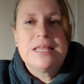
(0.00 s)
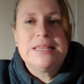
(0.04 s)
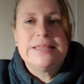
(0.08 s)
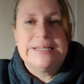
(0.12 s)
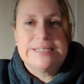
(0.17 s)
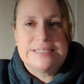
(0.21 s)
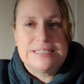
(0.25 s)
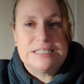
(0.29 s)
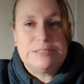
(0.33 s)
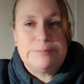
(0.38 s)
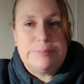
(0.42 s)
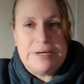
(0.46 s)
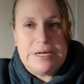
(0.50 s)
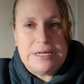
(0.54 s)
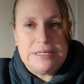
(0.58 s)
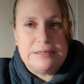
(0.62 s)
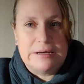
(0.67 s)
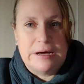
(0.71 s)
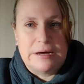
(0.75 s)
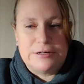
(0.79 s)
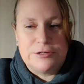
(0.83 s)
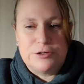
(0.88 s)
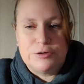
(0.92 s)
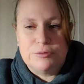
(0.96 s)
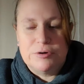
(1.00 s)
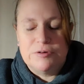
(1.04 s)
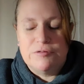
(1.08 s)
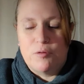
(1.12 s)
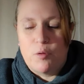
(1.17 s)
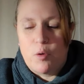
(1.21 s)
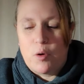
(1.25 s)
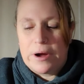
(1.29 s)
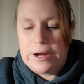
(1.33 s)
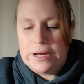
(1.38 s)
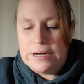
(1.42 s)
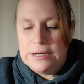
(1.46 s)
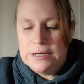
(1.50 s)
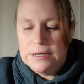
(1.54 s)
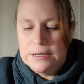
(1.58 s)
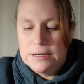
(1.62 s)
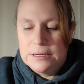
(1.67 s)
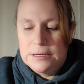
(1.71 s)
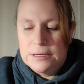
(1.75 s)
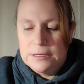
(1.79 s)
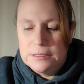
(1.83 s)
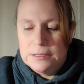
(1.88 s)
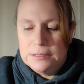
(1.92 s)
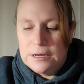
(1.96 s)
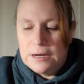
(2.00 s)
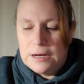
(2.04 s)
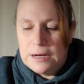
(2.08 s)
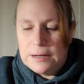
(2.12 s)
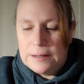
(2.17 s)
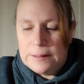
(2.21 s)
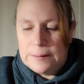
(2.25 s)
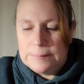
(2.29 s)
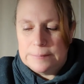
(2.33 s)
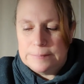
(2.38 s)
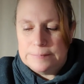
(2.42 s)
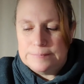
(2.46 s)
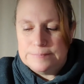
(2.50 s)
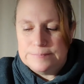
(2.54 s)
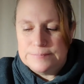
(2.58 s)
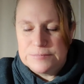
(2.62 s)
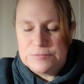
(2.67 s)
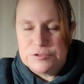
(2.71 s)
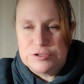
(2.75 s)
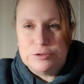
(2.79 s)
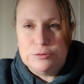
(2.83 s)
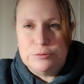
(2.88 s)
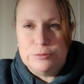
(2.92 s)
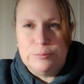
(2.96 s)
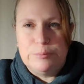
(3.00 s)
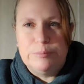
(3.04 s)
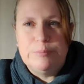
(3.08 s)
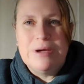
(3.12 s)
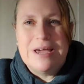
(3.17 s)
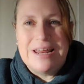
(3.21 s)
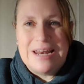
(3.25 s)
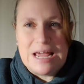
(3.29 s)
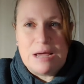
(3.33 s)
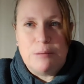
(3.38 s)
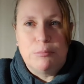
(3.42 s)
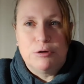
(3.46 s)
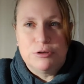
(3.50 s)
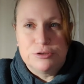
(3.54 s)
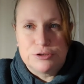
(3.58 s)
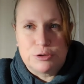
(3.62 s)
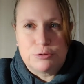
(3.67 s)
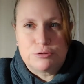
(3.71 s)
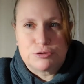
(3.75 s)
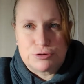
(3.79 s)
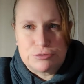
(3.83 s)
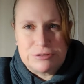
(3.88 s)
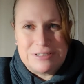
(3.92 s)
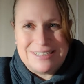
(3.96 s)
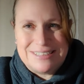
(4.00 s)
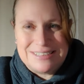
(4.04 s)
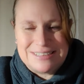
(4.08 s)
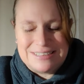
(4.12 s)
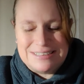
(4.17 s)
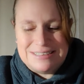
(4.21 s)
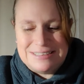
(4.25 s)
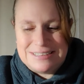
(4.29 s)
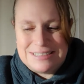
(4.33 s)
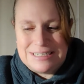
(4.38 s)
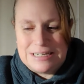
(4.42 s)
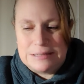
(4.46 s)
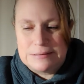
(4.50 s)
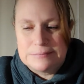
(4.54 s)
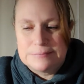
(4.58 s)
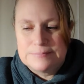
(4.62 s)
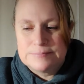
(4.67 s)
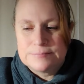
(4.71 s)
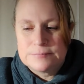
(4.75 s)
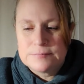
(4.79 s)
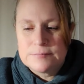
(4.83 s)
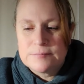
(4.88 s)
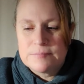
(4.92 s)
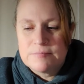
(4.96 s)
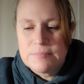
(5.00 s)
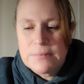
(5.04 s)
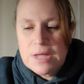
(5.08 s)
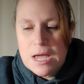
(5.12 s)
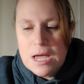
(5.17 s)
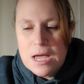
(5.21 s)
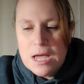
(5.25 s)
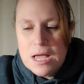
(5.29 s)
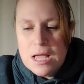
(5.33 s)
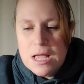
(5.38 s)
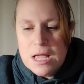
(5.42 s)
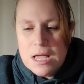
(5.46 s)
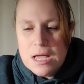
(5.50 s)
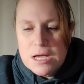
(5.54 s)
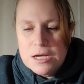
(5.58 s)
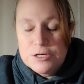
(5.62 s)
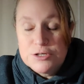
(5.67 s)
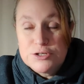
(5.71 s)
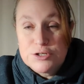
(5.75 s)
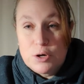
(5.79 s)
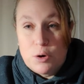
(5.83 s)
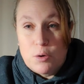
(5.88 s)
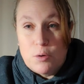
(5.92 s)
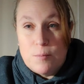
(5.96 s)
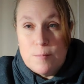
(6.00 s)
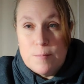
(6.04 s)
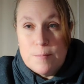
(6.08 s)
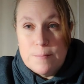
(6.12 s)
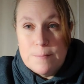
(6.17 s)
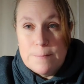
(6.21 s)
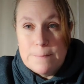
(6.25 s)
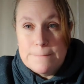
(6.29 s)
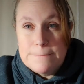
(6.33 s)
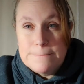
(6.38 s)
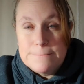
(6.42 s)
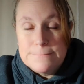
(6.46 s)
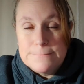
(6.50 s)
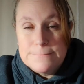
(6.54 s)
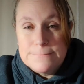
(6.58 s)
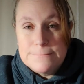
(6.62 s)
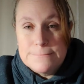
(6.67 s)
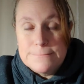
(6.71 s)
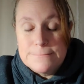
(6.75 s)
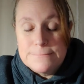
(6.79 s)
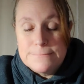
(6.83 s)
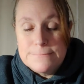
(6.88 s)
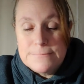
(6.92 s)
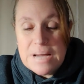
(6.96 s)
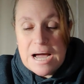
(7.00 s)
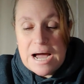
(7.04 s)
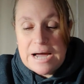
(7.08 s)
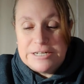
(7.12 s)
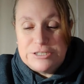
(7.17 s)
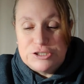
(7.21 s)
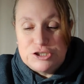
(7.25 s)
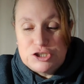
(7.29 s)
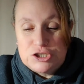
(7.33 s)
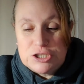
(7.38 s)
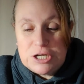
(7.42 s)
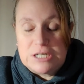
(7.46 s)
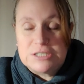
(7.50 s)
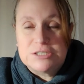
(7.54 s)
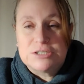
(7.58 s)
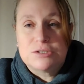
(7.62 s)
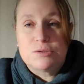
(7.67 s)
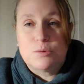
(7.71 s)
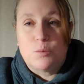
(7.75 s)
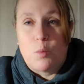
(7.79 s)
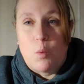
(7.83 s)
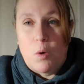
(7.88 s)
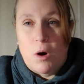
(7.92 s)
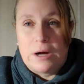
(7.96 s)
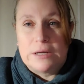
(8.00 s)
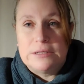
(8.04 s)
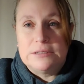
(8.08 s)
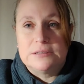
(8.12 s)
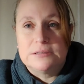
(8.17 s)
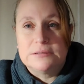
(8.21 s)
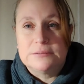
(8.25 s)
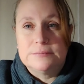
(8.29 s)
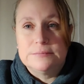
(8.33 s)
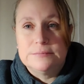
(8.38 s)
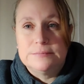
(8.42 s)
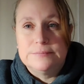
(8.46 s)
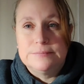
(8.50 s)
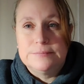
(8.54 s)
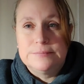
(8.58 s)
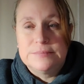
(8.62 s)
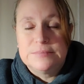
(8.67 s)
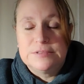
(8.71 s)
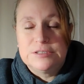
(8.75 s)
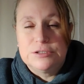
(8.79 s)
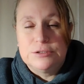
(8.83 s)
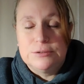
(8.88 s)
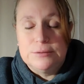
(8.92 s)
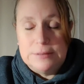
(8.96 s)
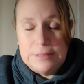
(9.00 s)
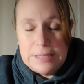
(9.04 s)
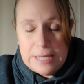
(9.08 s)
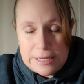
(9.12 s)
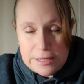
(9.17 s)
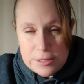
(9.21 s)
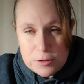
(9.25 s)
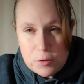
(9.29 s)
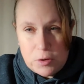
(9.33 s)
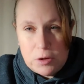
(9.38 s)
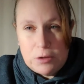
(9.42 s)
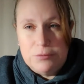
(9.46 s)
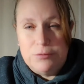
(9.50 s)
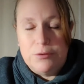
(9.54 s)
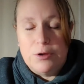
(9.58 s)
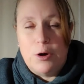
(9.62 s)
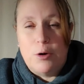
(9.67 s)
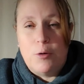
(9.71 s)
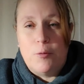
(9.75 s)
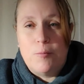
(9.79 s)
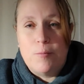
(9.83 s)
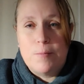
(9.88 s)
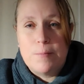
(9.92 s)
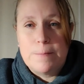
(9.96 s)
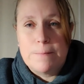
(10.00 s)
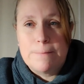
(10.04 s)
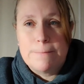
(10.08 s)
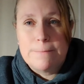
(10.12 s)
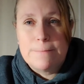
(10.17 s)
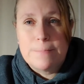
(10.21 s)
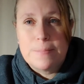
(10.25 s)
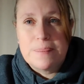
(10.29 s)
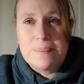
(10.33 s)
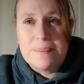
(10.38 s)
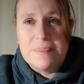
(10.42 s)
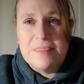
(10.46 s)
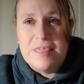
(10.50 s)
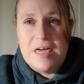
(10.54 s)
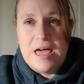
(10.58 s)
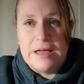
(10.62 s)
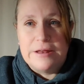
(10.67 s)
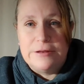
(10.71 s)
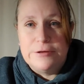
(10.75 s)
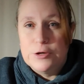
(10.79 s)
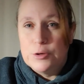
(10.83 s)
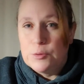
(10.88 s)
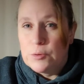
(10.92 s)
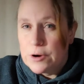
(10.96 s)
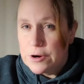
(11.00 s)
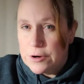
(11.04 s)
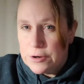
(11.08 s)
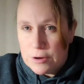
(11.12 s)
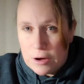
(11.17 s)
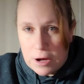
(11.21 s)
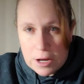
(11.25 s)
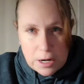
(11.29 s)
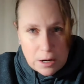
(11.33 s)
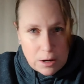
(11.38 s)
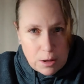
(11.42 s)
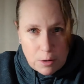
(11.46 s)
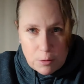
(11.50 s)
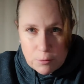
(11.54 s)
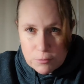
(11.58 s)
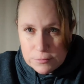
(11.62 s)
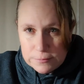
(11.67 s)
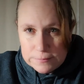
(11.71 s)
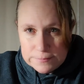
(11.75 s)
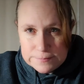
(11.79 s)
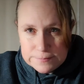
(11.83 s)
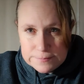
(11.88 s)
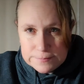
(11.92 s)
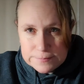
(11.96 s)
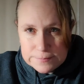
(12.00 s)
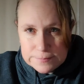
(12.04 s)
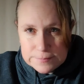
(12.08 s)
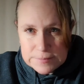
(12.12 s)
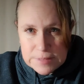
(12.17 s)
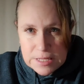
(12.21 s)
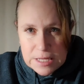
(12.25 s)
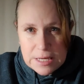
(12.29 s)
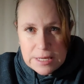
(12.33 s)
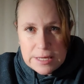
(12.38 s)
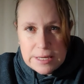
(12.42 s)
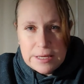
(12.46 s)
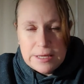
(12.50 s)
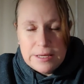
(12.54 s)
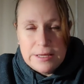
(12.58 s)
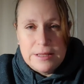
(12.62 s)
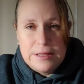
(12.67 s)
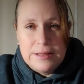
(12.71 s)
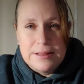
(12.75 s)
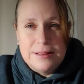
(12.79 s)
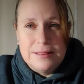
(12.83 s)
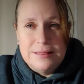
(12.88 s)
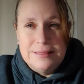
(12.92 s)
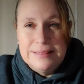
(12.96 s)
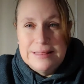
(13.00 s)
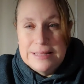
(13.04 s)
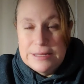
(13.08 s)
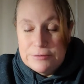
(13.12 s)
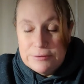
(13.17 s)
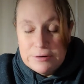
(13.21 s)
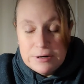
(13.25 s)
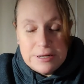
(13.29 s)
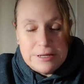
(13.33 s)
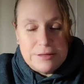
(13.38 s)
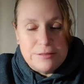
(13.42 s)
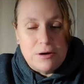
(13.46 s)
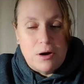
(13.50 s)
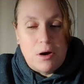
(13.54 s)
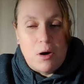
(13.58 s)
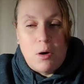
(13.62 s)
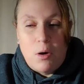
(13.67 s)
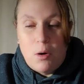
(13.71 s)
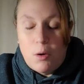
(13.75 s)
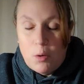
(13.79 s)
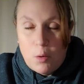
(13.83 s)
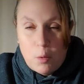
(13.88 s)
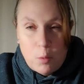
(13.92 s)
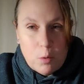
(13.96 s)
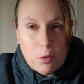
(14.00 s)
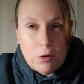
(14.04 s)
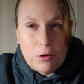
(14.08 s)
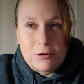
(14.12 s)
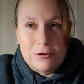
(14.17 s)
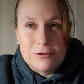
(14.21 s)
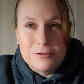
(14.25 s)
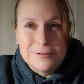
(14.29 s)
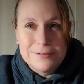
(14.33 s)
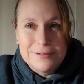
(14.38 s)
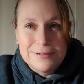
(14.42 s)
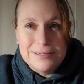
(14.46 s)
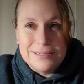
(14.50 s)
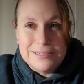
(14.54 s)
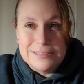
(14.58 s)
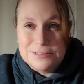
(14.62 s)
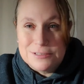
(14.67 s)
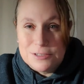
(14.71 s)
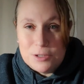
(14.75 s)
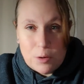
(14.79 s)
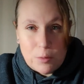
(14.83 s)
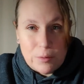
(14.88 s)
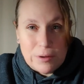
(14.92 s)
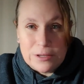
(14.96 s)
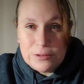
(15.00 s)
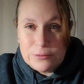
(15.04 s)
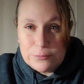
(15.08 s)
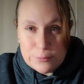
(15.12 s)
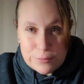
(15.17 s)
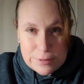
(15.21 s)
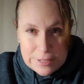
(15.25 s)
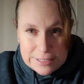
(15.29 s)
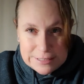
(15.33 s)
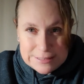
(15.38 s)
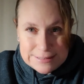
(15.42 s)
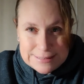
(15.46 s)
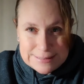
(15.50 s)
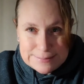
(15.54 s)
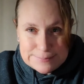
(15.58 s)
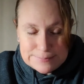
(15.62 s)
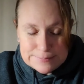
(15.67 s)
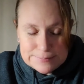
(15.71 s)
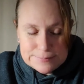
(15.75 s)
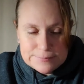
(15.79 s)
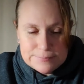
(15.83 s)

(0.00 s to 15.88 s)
this is being done to avoid, um, to enable social distancing. So, I just want to let you all know that you are not alone. Literally the whole world is going through this.